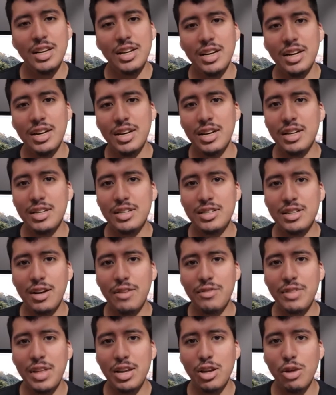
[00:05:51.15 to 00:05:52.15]
uh,
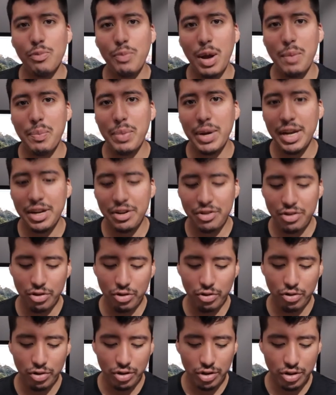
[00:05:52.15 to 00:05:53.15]
stuff that you might be
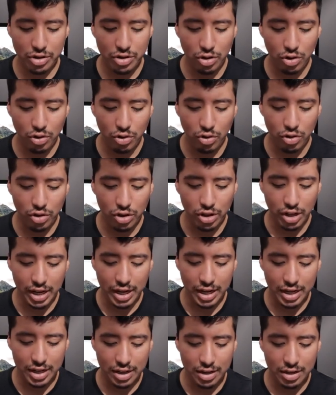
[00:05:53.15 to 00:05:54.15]
into so
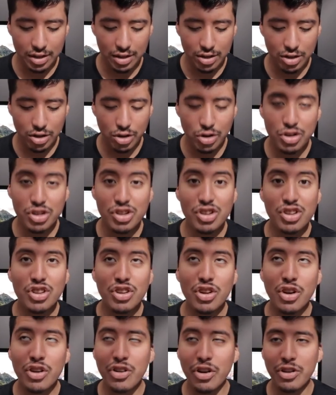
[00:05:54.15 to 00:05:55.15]
like uh,
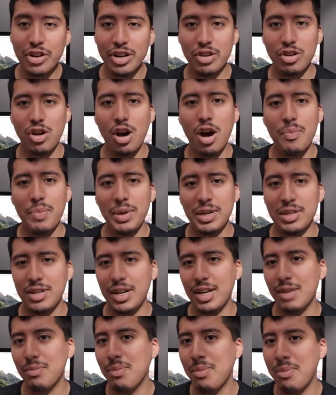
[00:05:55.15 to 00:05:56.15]
certain topics
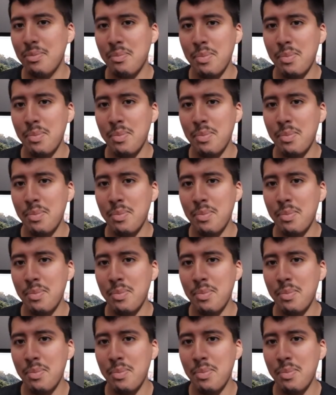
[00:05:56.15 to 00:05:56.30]
like